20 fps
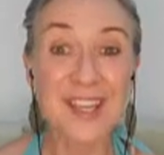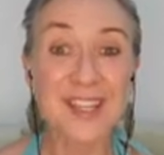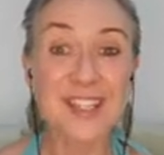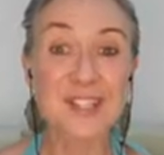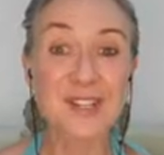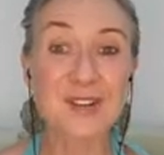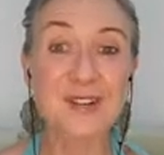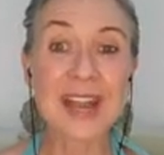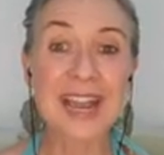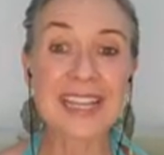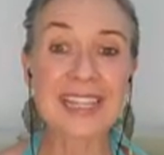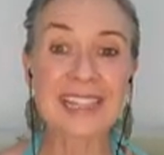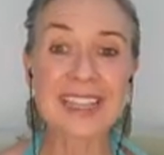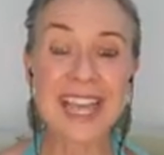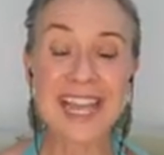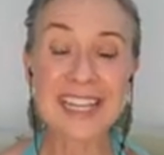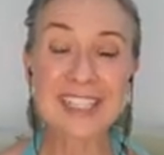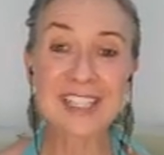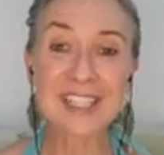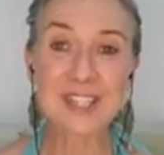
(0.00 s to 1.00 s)
So I'd
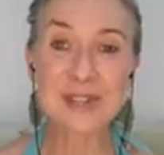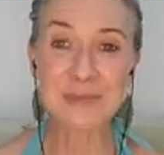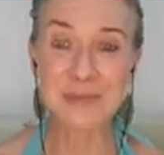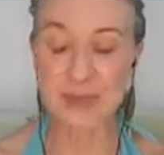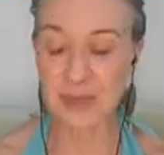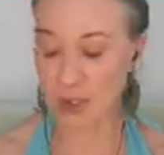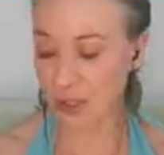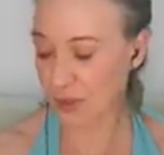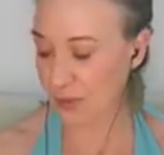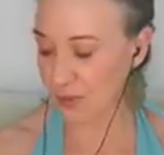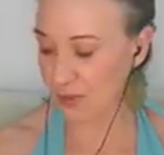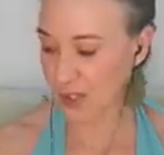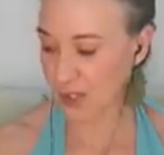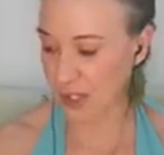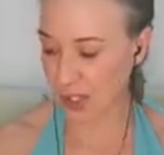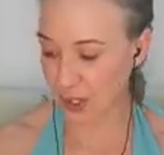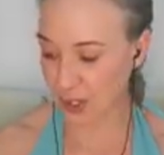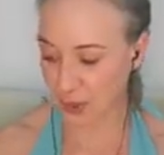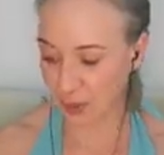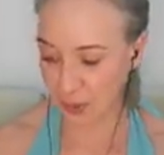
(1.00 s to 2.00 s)
like to move
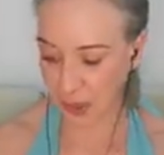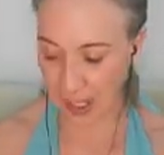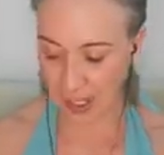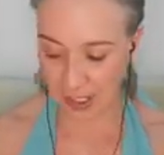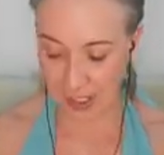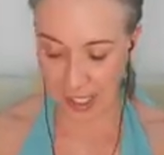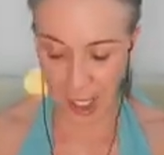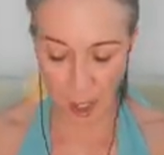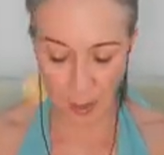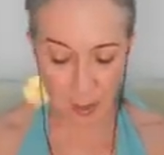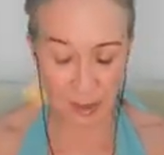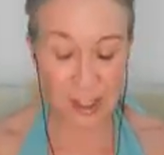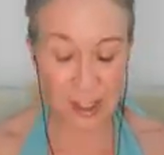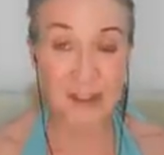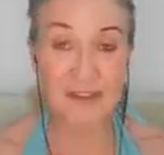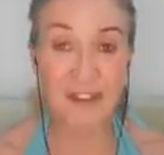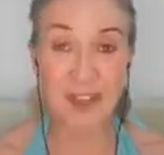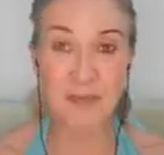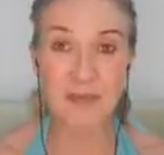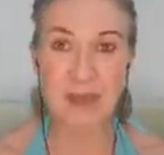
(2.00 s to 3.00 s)
to a couple
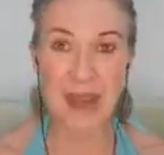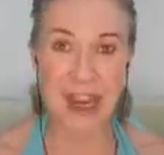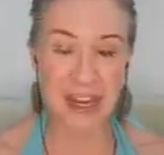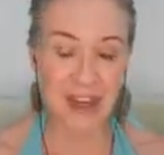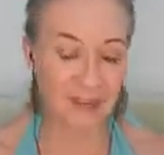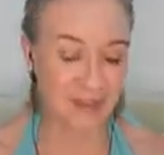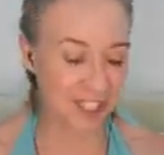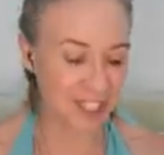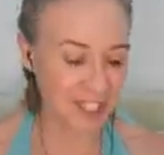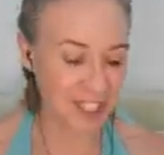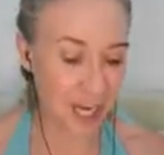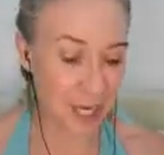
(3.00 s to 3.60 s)
of the benefits.